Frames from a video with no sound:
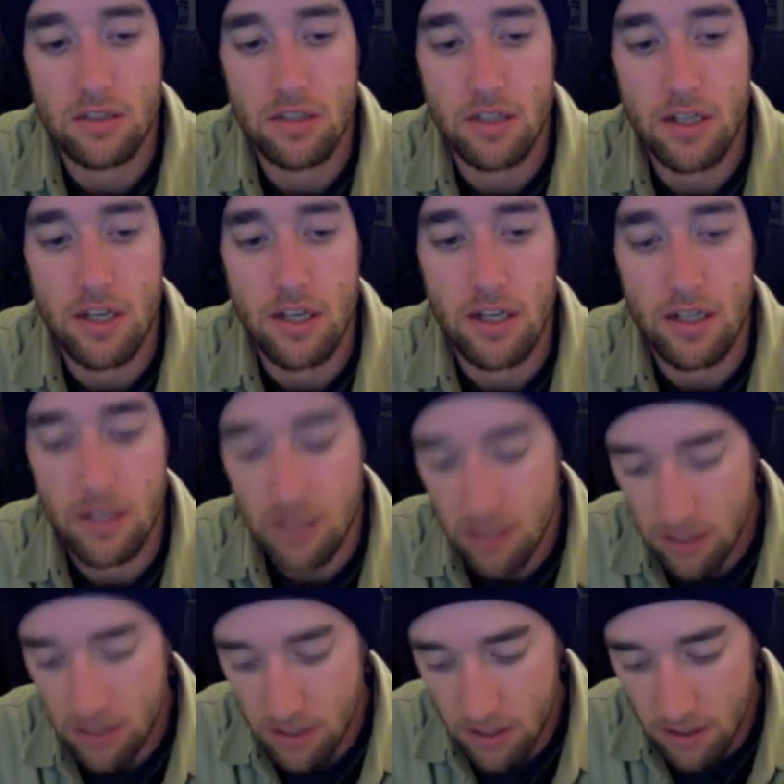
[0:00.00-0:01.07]
And
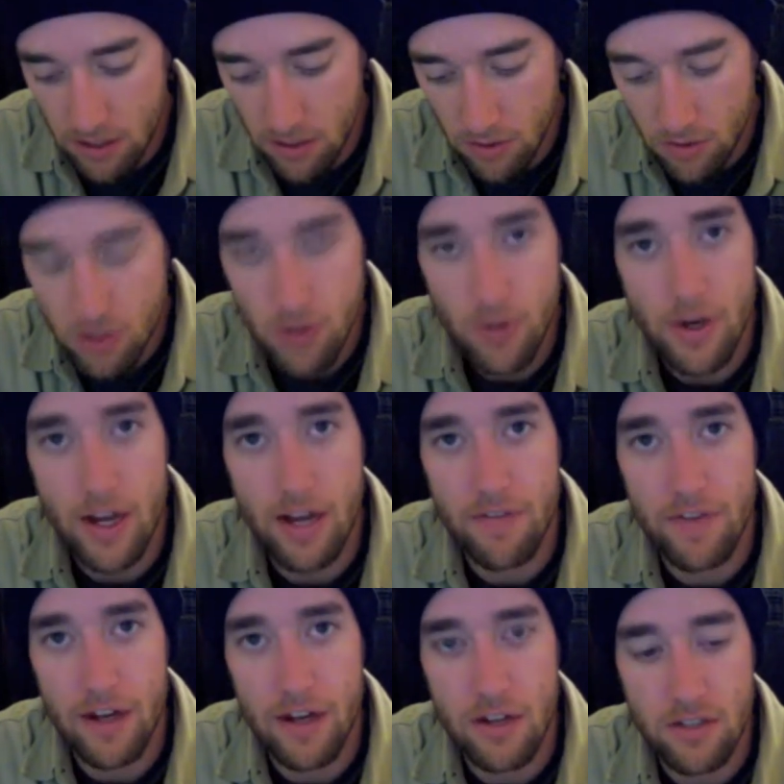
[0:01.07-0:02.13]
2.5
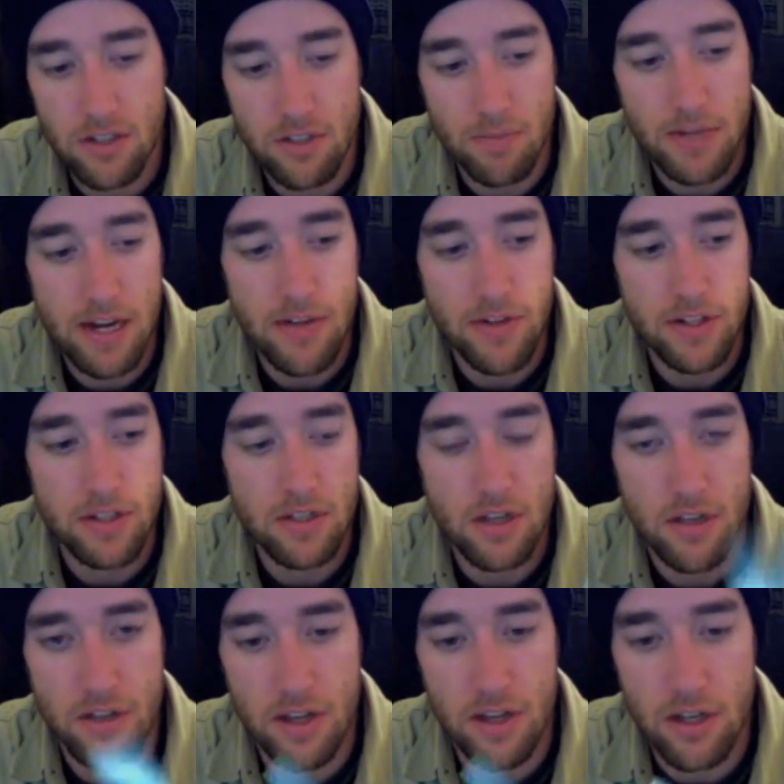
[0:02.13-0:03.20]
ounces, man, that's
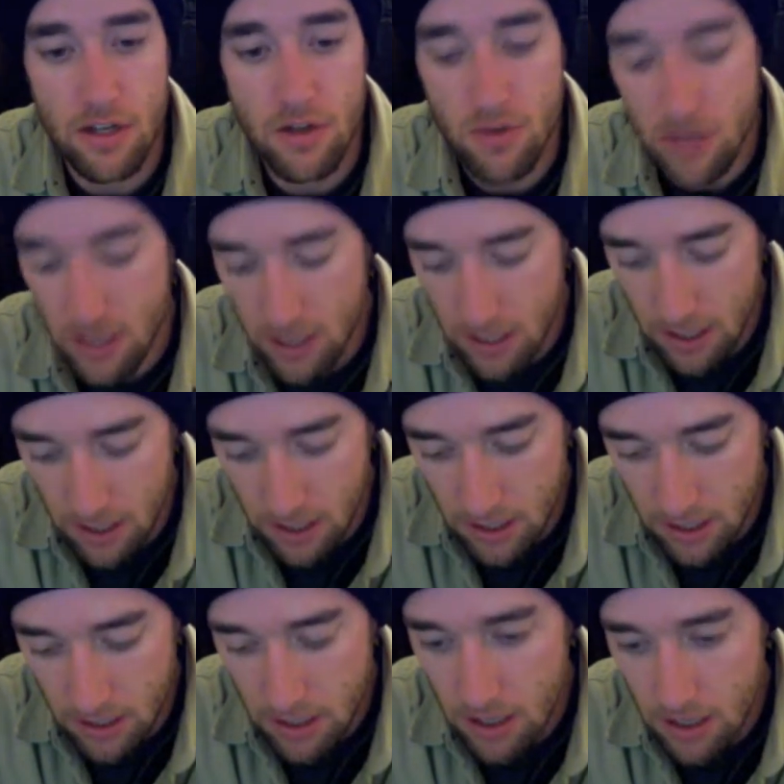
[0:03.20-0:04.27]
nothing. And you're getting
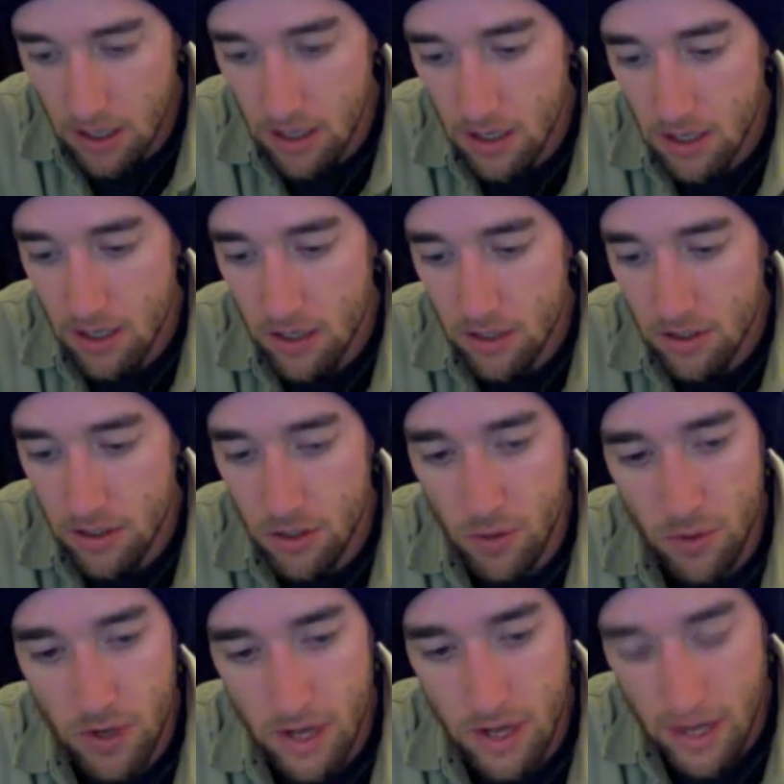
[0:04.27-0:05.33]
a
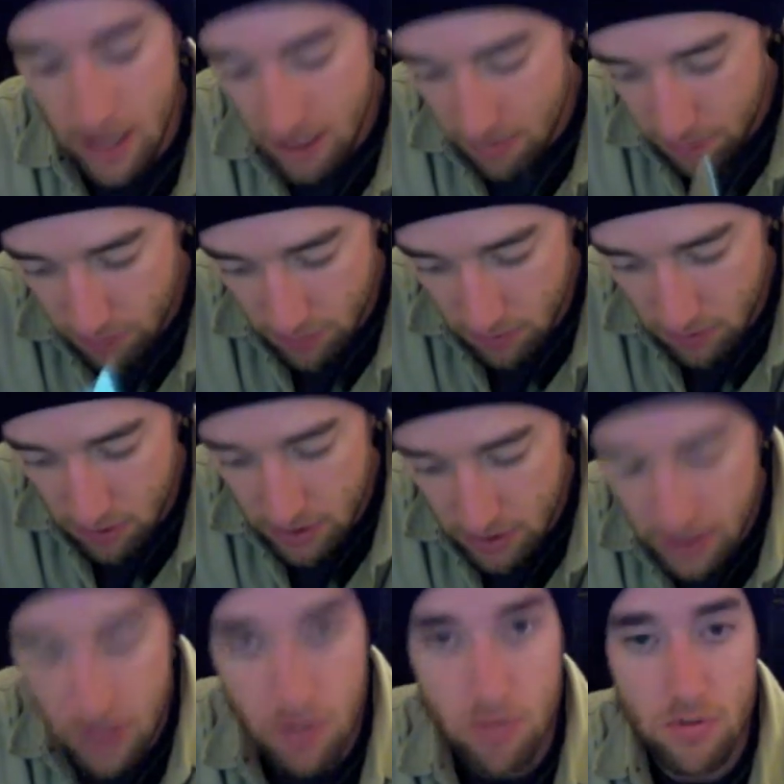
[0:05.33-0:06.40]
2.5 or
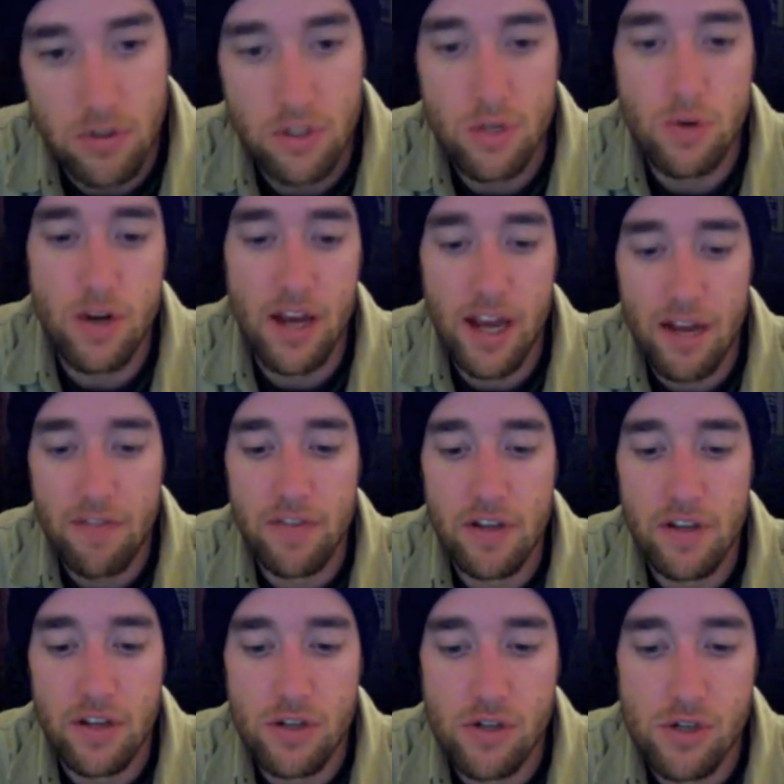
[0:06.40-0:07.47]
2.5
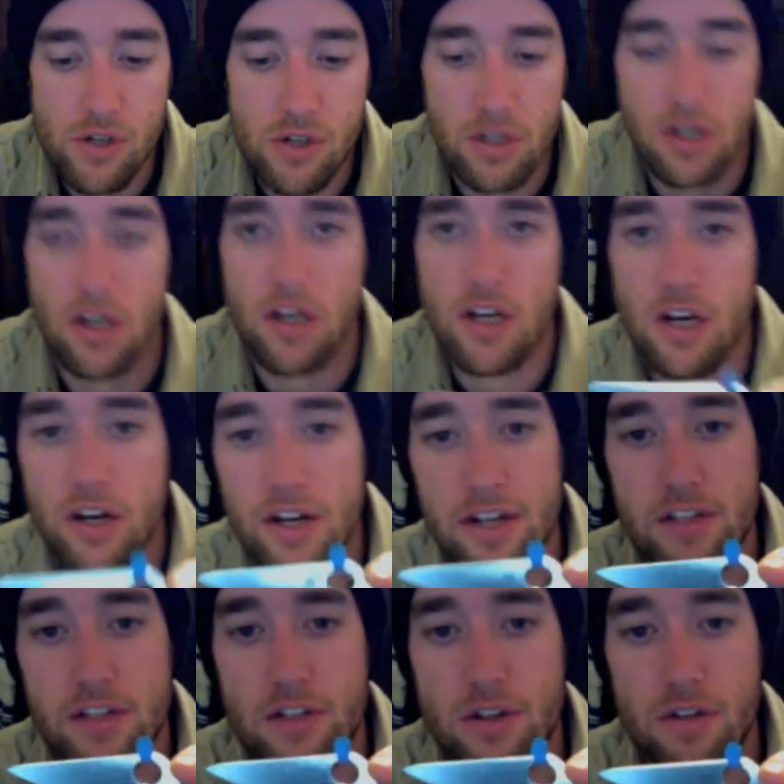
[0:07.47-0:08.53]
inch cutting
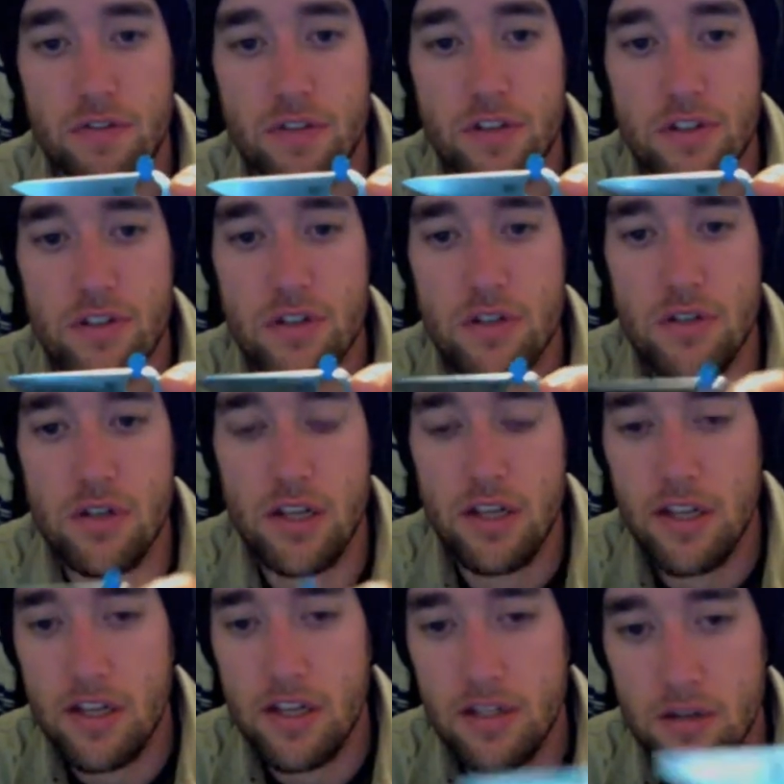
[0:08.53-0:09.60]
surface, and
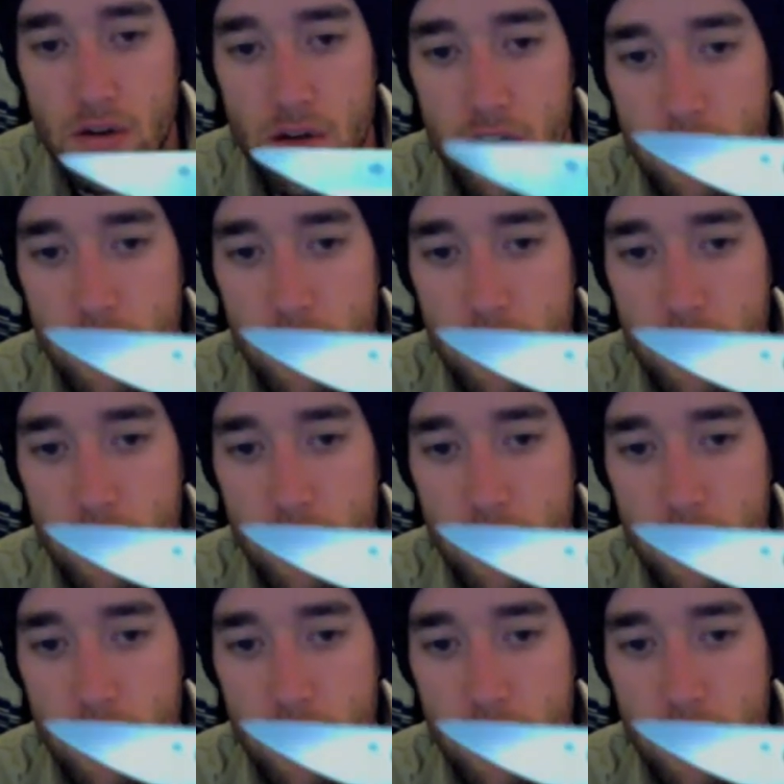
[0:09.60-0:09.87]
that's great.